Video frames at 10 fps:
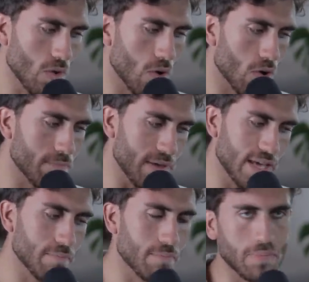are
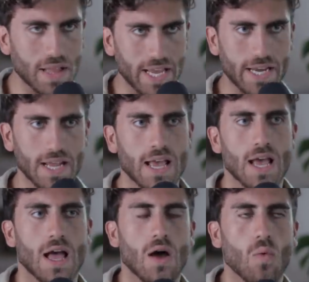being played.
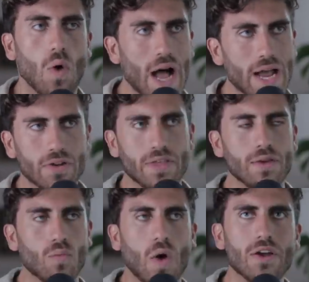Why are
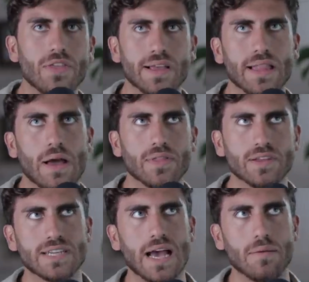they why are they allowing
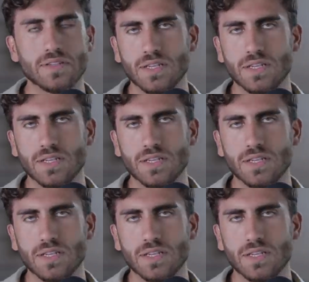this to happen?